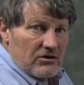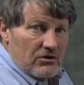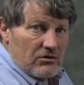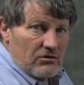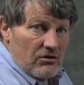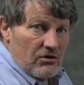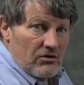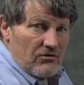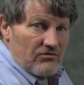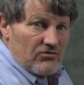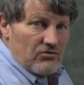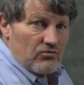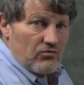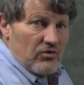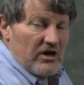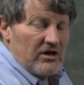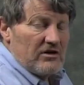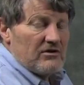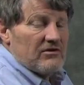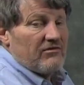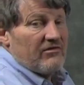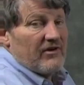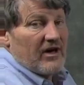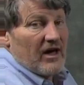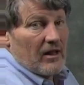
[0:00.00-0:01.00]
the curves we
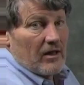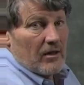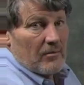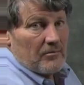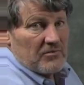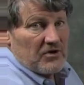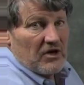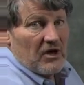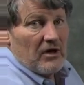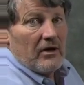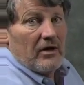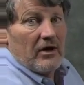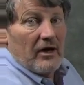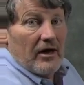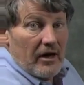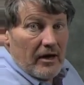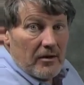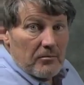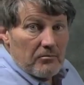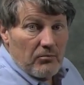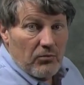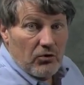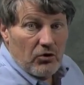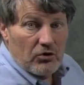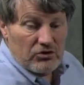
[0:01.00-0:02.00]
developed
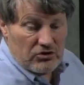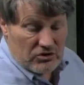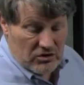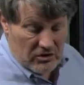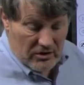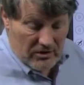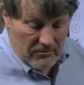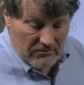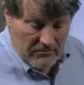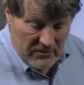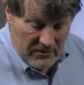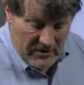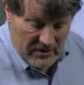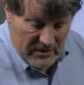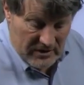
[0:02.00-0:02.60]
and put them